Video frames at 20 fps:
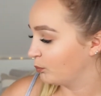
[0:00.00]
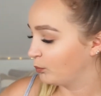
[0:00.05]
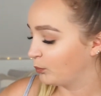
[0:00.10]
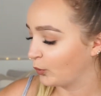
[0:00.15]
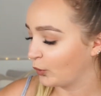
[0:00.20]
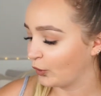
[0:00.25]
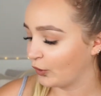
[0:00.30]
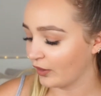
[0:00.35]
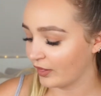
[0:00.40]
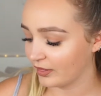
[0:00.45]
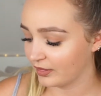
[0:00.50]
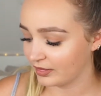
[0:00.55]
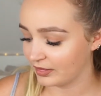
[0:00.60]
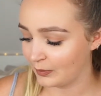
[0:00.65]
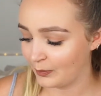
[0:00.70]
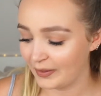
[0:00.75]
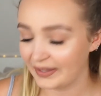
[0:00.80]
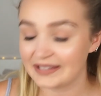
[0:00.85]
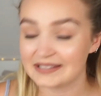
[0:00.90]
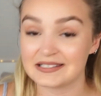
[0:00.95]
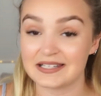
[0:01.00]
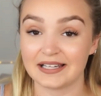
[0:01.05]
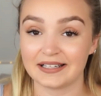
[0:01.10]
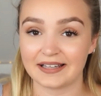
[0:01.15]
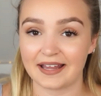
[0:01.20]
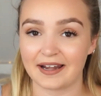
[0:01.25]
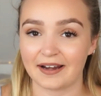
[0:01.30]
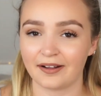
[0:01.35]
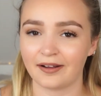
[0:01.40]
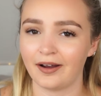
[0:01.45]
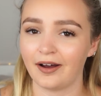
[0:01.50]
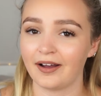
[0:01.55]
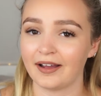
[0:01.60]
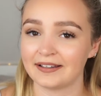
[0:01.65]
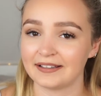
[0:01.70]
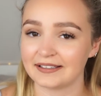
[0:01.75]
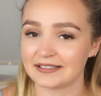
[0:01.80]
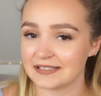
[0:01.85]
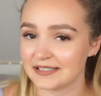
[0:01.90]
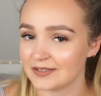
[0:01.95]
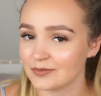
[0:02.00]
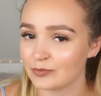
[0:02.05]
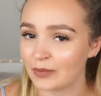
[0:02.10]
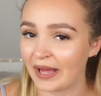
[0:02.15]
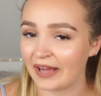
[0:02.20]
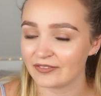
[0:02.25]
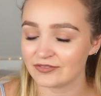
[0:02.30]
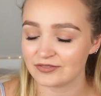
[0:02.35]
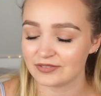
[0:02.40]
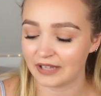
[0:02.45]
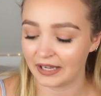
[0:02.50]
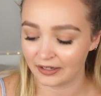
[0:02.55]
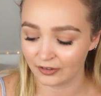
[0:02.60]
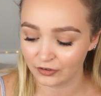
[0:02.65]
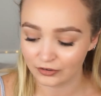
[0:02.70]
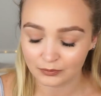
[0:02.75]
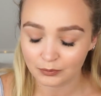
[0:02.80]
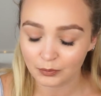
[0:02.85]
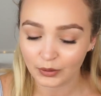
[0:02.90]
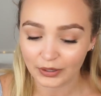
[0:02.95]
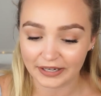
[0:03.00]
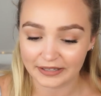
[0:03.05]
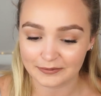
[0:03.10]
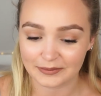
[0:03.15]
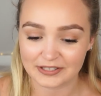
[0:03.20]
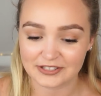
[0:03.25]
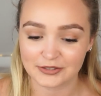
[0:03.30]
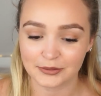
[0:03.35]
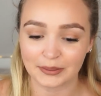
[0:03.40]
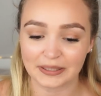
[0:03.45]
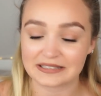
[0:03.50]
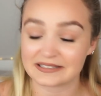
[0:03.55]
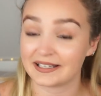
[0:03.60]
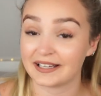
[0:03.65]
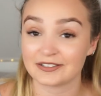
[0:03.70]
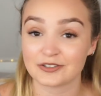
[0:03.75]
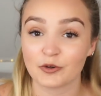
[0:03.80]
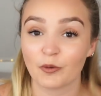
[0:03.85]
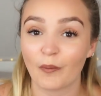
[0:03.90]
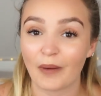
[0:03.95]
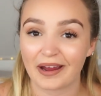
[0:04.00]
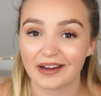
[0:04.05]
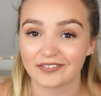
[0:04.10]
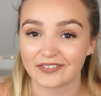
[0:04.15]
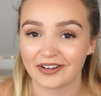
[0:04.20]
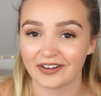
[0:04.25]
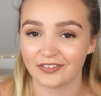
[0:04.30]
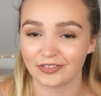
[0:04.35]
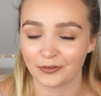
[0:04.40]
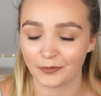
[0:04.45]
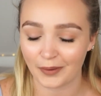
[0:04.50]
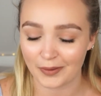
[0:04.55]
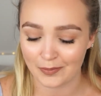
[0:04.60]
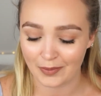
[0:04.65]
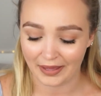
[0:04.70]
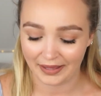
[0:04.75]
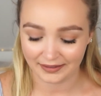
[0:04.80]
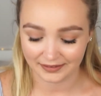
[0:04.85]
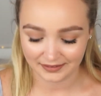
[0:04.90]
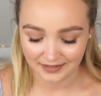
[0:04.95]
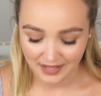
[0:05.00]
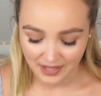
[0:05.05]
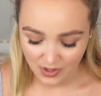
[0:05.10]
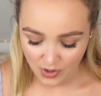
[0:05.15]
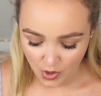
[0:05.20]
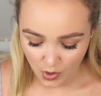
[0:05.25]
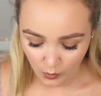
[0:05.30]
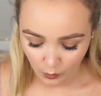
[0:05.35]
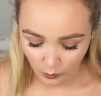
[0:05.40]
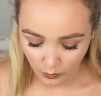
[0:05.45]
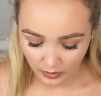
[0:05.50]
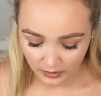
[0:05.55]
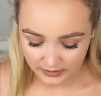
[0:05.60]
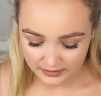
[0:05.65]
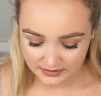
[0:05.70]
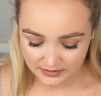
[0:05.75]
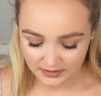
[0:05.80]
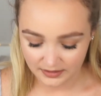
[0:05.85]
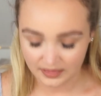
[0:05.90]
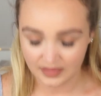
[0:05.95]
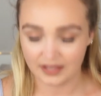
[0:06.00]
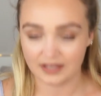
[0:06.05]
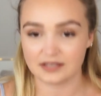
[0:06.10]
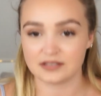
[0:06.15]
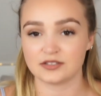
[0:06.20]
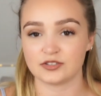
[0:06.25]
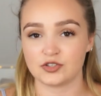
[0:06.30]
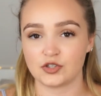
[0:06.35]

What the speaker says: But the biggest thing that I got, and I couldn't put it in my suitcase, I had to wear it on the way back, was this